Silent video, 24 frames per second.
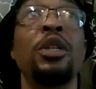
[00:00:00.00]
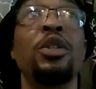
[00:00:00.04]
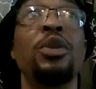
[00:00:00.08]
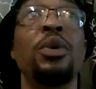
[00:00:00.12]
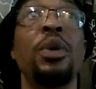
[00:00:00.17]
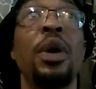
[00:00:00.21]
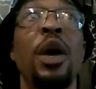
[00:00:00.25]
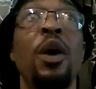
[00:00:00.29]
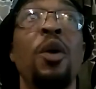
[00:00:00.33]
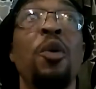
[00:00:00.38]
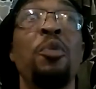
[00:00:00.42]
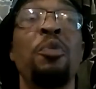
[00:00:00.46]
to
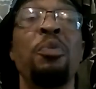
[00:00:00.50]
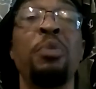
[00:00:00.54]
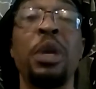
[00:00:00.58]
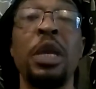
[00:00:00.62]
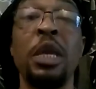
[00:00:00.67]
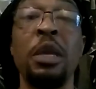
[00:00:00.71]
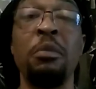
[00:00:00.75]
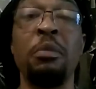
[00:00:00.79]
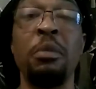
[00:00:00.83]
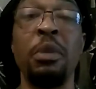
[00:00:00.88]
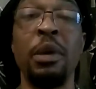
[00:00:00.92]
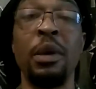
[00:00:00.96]
help
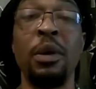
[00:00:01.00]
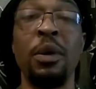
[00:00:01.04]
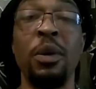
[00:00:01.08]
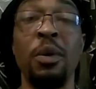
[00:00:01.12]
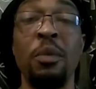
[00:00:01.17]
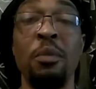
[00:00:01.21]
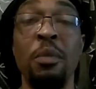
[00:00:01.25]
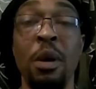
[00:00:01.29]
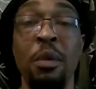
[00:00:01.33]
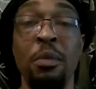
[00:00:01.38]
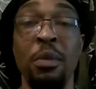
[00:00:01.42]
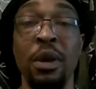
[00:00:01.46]
me build
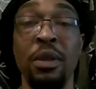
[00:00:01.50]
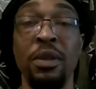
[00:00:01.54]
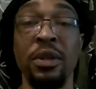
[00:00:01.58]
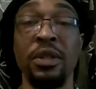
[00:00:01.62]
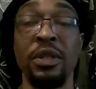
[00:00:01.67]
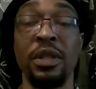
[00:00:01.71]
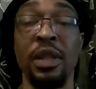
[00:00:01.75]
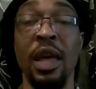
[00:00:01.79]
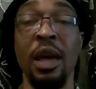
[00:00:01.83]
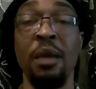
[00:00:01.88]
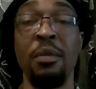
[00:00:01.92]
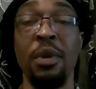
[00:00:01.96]
My Brother's
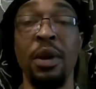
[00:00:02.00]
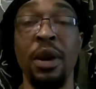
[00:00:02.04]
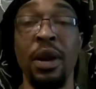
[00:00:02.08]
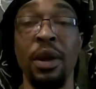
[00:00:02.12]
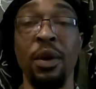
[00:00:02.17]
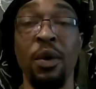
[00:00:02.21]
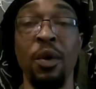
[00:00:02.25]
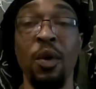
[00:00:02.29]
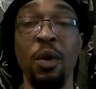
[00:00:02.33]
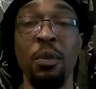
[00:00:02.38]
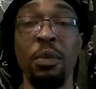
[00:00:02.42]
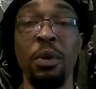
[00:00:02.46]
Library
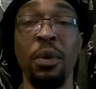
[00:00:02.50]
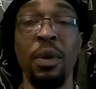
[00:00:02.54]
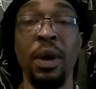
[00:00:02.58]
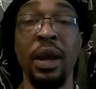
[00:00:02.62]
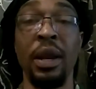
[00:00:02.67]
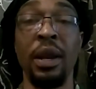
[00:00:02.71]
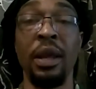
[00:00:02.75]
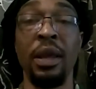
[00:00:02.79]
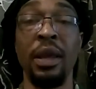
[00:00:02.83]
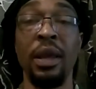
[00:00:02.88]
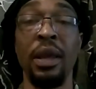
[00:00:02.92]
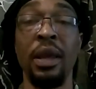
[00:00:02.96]

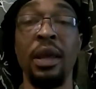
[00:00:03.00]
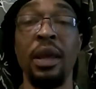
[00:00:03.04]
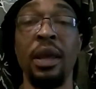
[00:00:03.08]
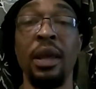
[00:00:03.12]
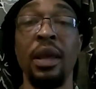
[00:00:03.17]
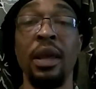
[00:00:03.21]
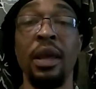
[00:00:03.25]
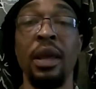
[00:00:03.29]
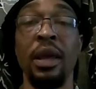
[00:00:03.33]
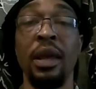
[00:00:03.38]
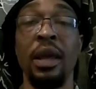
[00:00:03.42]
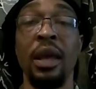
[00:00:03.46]
Incorporated,
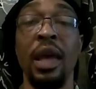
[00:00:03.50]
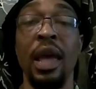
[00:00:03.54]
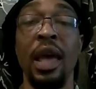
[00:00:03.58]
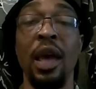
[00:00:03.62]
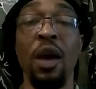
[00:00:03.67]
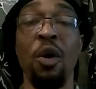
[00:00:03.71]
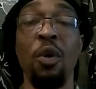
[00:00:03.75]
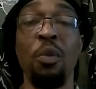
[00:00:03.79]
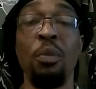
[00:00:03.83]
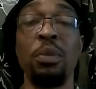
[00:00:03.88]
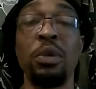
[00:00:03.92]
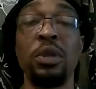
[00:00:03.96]

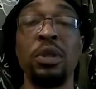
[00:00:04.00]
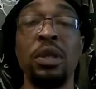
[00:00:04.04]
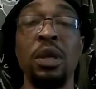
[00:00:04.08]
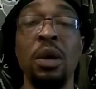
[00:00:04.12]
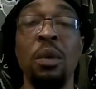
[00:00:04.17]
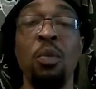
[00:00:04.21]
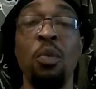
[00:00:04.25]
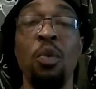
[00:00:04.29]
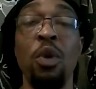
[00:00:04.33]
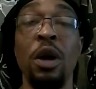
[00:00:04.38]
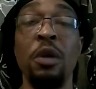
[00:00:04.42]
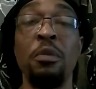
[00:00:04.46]
help
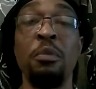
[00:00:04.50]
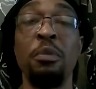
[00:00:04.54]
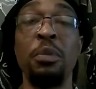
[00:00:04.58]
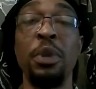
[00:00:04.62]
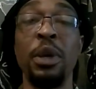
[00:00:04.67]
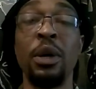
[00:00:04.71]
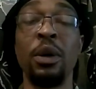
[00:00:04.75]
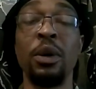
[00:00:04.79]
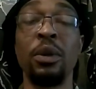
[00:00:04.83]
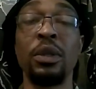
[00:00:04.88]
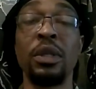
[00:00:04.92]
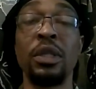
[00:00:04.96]
someone
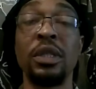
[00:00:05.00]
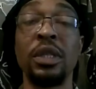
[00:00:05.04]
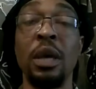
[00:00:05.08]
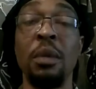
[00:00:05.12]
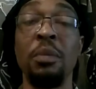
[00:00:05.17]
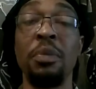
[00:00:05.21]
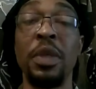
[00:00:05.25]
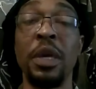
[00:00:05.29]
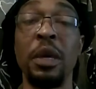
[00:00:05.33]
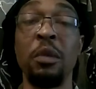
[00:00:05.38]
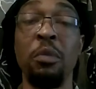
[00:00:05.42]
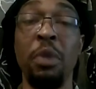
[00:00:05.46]
build
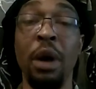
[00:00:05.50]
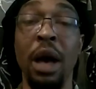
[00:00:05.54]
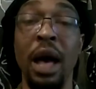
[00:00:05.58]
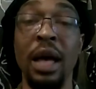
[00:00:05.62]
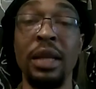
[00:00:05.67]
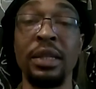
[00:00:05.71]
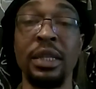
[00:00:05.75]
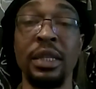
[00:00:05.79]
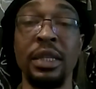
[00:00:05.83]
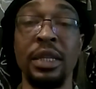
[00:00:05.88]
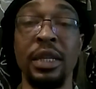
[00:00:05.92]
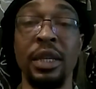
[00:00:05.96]
something
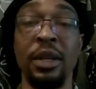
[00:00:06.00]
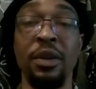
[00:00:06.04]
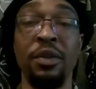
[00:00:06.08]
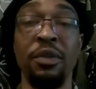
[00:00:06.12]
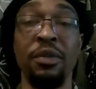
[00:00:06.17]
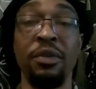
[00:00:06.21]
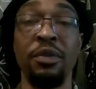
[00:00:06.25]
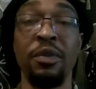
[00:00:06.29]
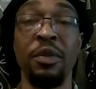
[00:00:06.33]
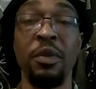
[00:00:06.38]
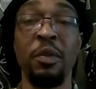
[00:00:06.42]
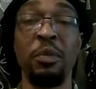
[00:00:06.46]
positive,
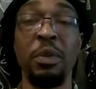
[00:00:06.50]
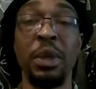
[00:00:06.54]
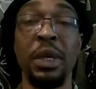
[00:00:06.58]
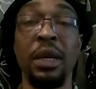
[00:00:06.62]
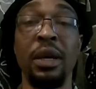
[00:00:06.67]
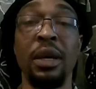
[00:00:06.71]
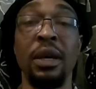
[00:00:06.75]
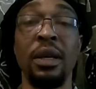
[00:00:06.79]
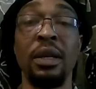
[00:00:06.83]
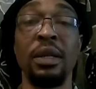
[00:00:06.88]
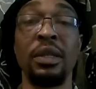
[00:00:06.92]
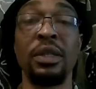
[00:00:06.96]

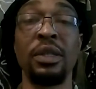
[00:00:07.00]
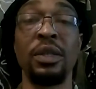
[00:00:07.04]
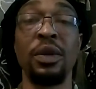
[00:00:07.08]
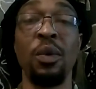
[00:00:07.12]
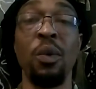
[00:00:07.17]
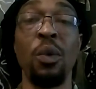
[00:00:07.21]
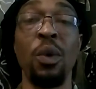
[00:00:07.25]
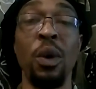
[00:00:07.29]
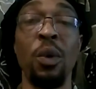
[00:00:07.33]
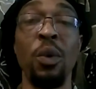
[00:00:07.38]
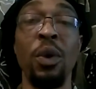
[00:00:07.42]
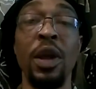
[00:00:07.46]
because
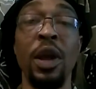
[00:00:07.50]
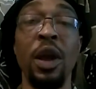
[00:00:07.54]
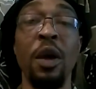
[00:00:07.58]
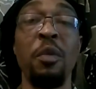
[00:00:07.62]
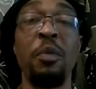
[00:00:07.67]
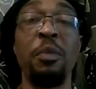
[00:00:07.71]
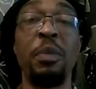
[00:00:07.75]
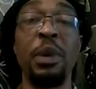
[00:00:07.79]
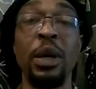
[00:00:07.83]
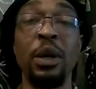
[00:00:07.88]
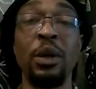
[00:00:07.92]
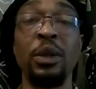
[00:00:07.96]
what we are
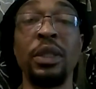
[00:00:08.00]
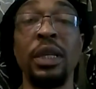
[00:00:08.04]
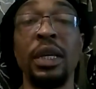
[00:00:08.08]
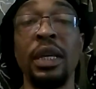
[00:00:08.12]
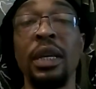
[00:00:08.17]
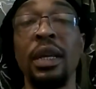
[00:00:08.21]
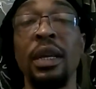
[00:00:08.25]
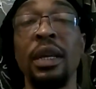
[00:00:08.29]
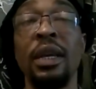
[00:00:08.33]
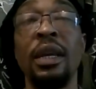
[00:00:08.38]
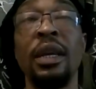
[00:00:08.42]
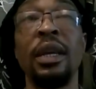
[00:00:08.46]

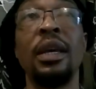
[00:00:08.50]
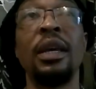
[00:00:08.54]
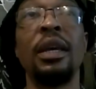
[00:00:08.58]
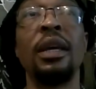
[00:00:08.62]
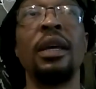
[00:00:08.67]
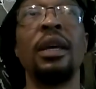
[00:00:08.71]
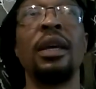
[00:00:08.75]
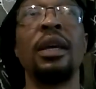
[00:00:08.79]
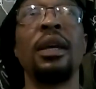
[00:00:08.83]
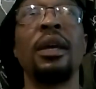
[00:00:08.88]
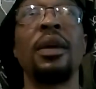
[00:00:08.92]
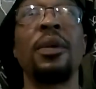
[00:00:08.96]
building
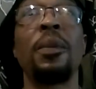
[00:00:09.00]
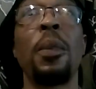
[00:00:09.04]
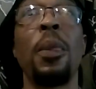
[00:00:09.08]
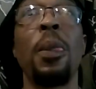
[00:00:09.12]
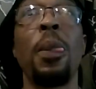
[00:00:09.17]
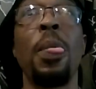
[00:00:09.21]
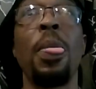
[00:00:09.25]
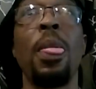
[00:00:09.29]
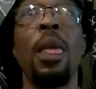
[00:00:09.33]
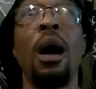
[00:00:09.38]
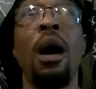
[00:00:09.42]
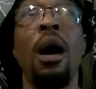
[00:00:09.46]

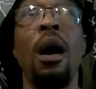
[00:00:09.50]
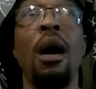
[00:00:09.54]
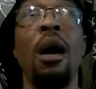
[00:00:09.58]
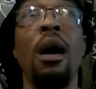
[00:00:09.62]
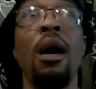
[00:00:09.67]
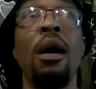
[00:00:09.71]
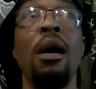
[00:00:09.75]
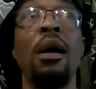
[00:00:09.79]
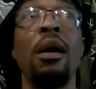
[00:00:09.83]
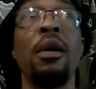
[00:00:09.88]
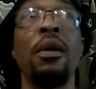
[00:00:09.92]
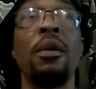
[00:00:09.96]

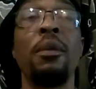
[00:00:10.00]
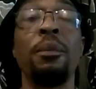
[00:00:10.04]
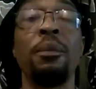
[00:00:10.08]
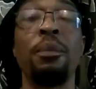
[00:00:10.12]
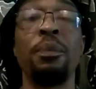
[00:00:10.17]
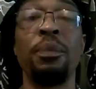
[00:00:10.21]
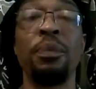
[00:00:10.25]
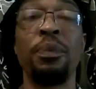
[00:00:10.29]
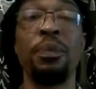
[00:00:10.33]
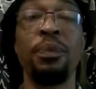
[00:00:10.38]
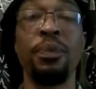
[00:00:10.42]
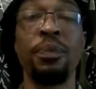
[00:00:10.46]
are
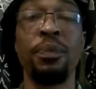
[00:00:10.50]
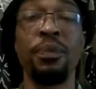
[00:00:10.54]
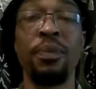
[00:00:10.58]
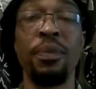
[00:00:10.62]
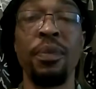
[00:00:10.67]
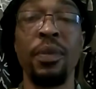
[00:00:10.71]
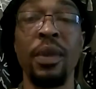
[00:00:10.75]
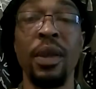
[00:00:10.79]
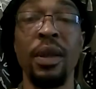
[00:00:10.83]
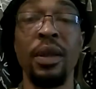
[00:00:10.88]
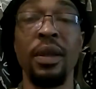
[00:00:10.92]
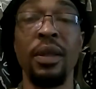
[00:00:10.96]

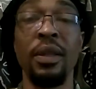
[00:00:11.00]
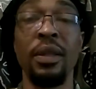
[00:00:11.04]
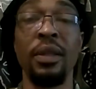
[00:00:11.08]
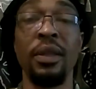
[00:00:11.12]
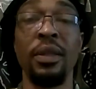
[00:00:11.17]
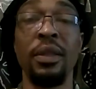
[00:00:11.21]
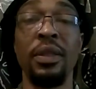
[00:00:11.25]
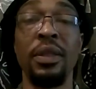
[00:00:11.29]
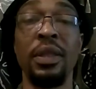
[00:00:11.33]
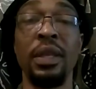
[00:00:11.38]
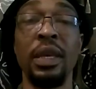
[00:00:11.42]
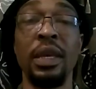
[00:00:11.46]

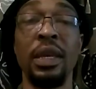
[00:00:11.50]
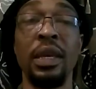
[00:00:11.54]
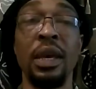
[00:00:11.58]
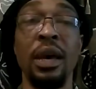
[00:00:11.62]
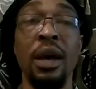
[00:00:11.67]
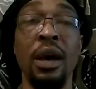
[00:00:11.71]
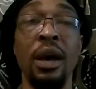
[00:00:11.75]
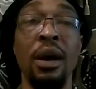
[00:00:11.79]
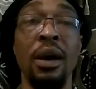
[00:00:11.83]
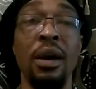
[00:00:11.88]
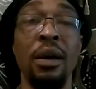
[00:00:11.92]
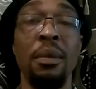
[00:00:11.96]
the
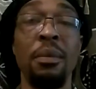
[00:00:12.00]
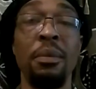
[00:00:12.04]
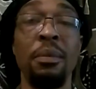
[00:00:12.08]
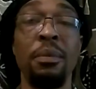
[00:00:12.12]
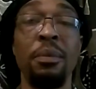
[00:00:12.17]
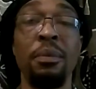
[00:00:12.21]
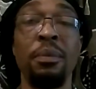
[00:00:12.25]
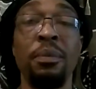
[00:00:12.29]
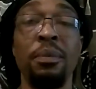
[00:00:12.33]
um,